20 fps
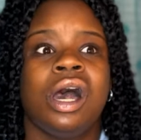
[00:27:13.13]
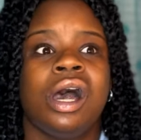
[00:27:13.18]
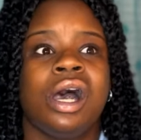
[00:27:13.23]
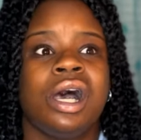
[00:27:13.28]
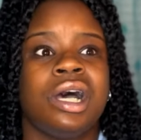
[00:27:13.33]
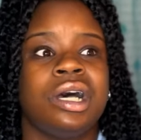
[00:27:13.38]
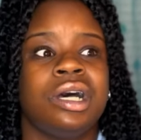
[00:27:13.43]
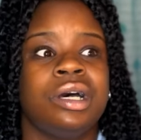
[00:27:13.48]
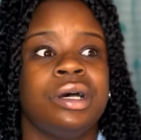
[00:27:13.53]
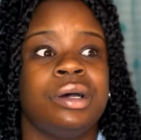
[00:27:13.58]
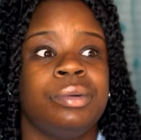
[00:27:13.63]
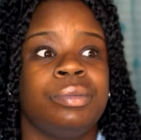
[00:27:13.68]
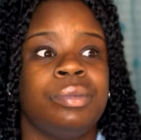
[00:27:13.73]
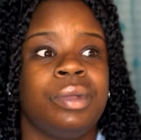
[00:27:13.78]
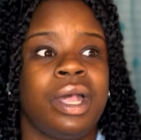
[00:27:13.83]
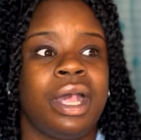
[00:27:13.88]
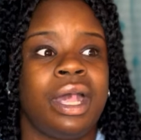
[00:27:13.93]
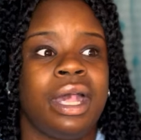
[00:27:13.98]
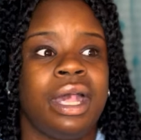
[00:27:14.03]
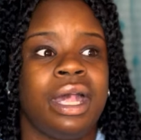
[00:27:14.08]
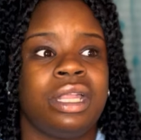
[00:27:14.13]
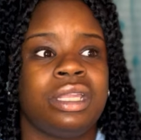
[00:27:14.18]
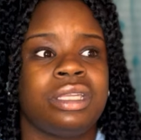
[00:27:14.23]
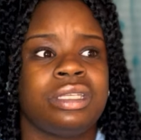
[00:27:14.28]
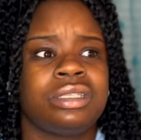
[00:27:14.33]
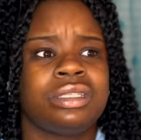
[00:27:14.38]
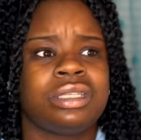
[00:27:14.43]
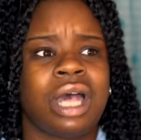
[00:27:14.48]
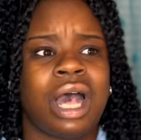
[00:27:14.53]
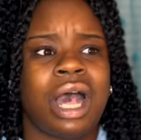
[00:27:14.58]
Um
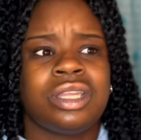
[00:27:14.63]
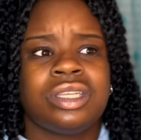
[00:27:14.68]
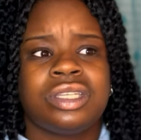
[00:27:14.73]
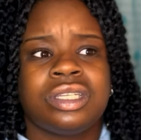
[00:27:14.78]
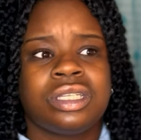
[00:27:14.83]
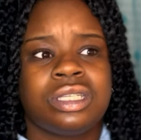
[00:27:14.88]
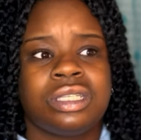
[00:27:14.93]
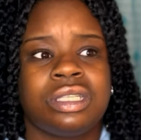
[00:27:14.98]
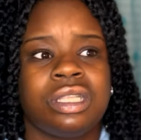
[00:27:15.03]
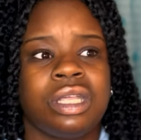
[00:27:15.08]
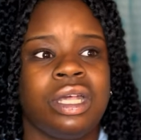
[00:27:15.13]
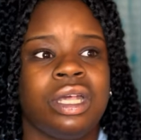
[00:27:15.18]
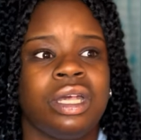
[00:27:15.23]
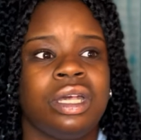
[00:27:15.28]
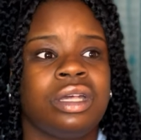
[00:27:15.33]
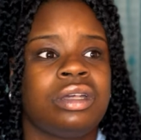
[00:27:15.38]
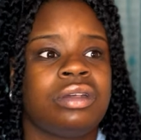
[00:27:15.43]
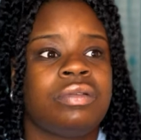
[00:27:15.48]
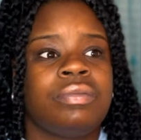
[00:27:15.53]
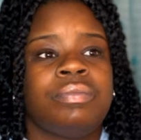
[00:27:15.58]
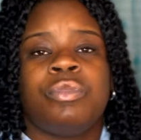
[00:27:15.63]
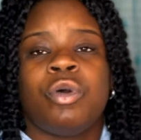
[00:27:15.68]
and I just think